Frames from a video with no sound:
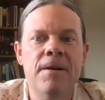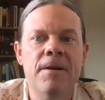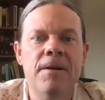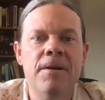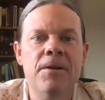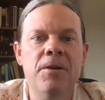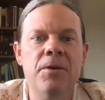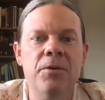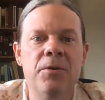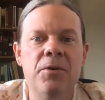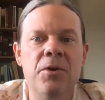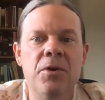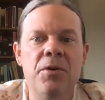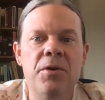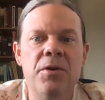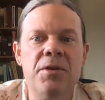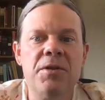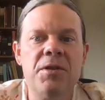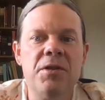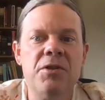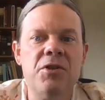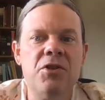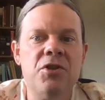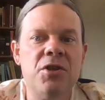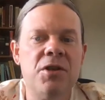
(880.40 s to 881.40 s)
You'll notice
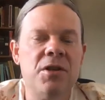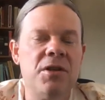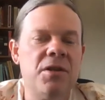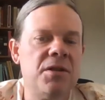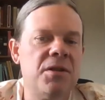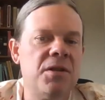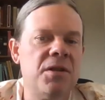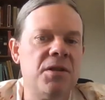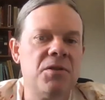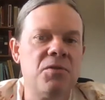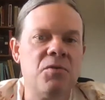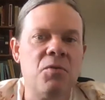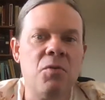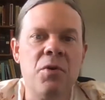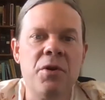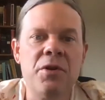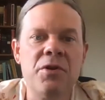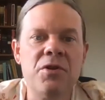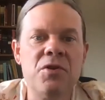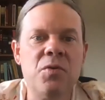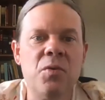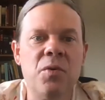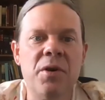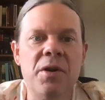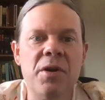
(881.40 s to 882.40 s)
in Genesis
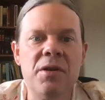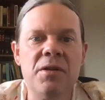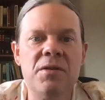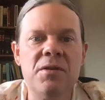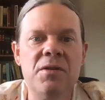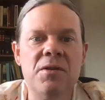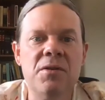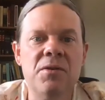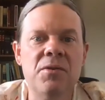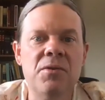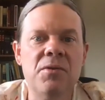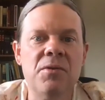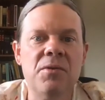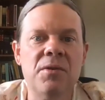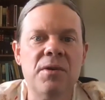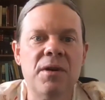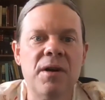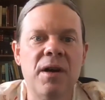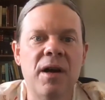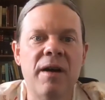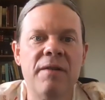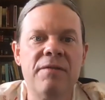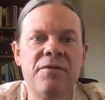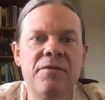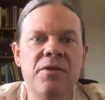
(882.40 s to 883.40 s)
1:22
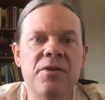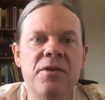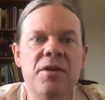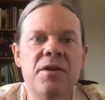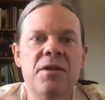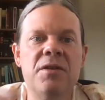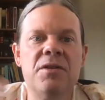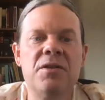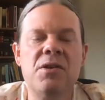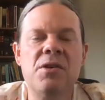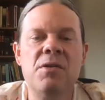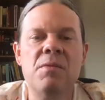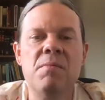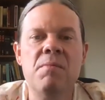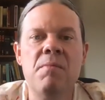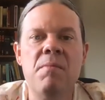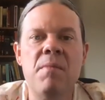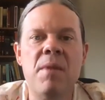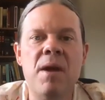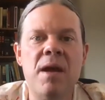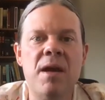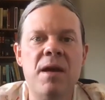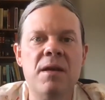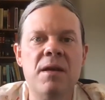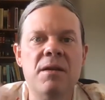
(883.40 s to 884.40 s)
after he's
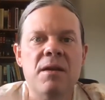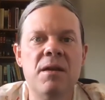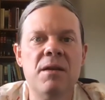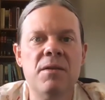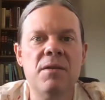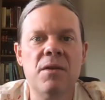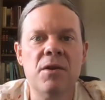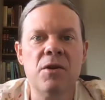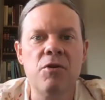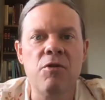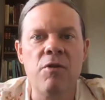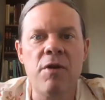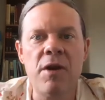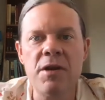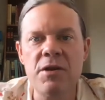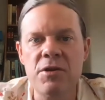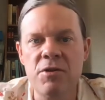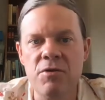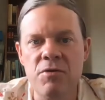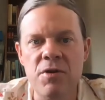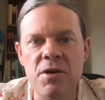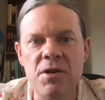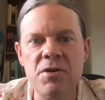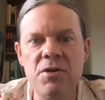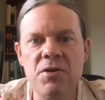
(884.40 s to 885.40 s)
made the great
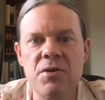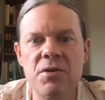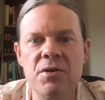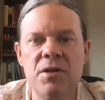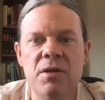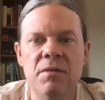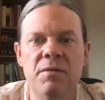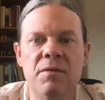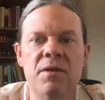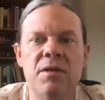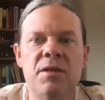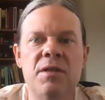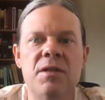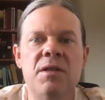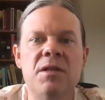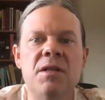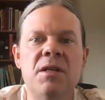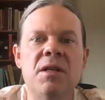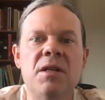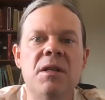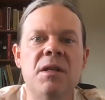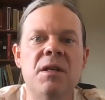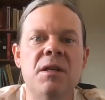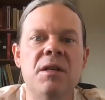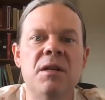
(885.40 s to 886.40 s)
creatures of the
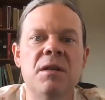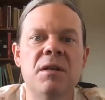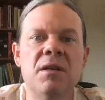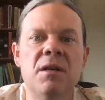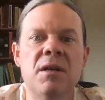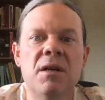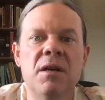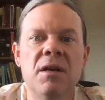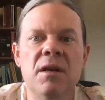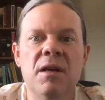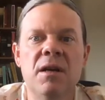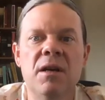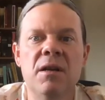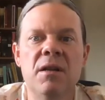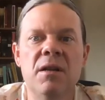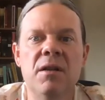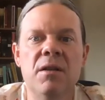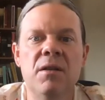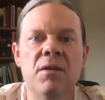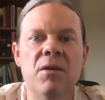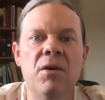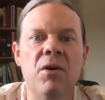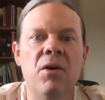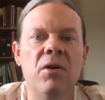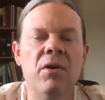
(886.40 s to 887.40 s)
sea and
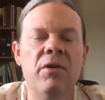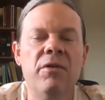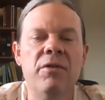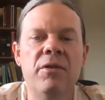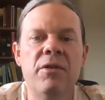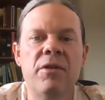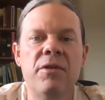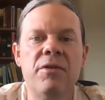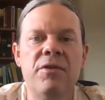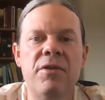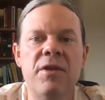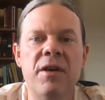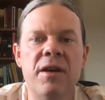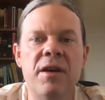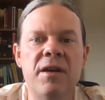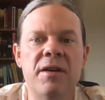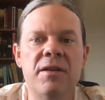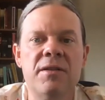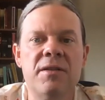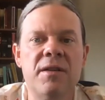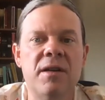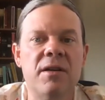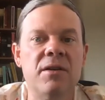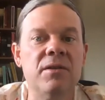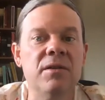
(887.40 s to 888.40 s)
all of the
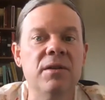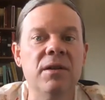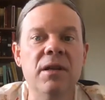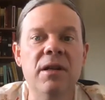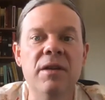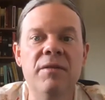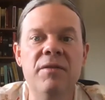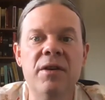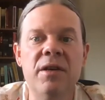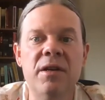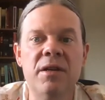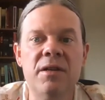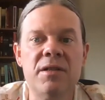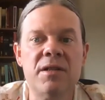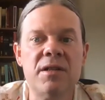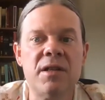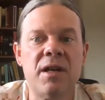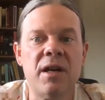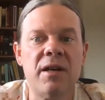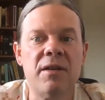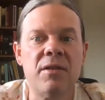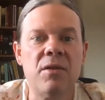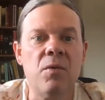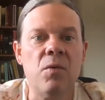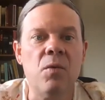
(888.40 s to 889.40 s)
things that are living
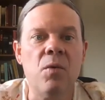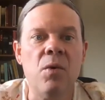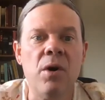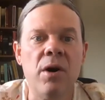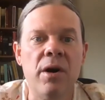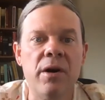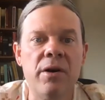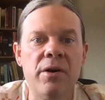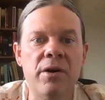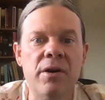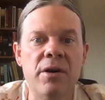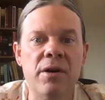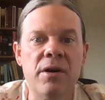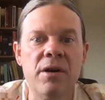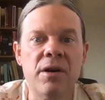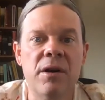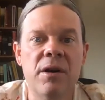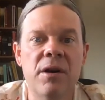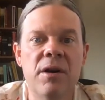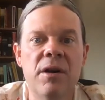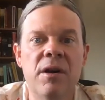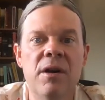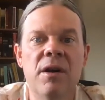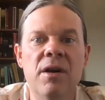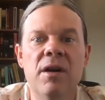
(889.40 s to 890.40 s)
inside the water
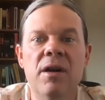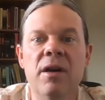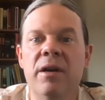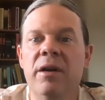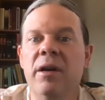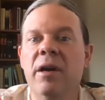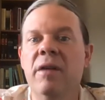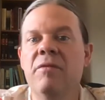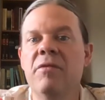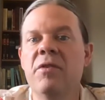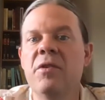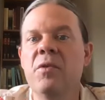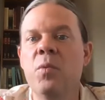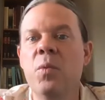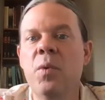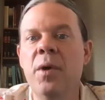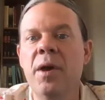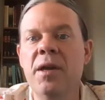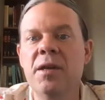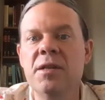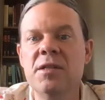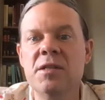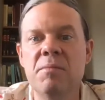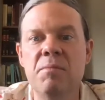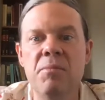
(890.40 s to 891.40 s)
and every
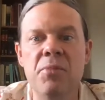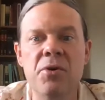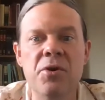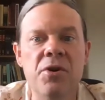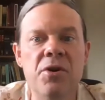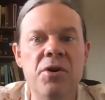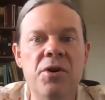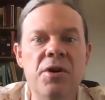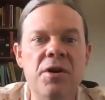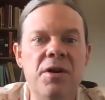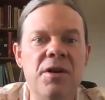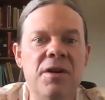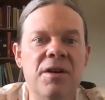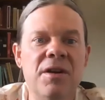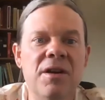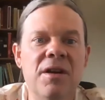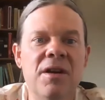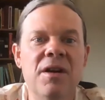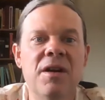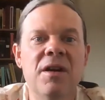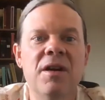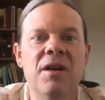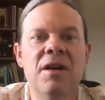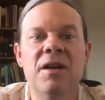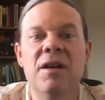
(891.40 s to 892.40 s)
winged bird,
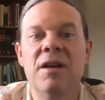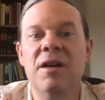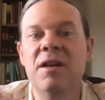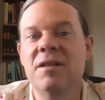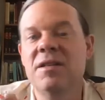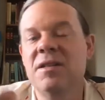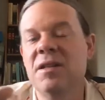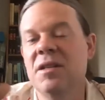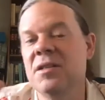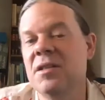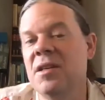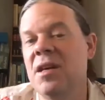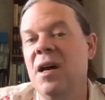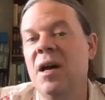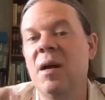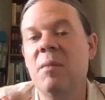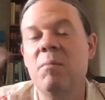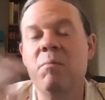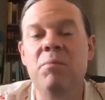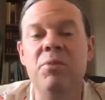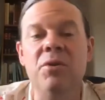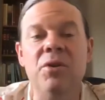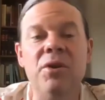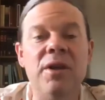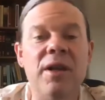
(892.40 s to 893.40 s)
it says
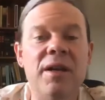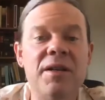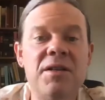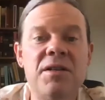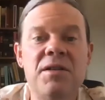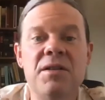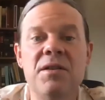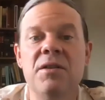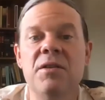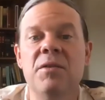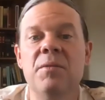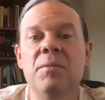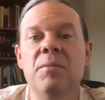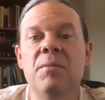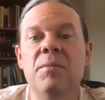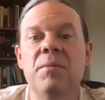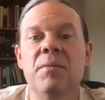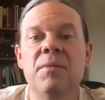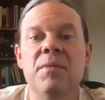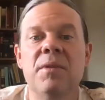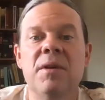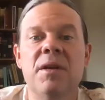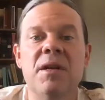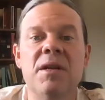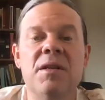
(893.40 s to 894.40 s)
God bless them
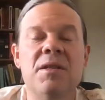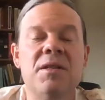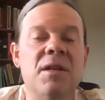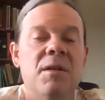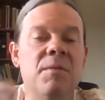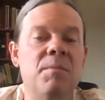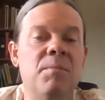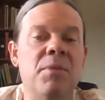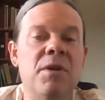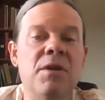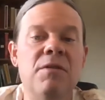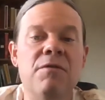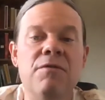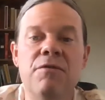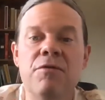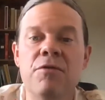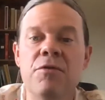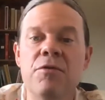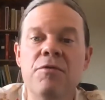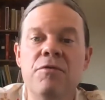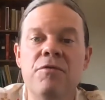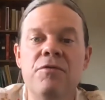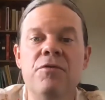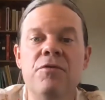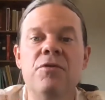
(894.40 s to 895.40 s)
and he said be
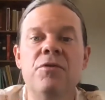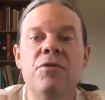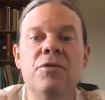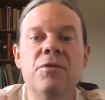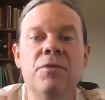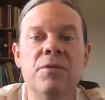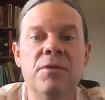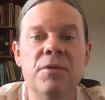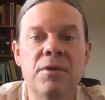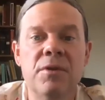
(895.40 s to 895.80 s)
fruitful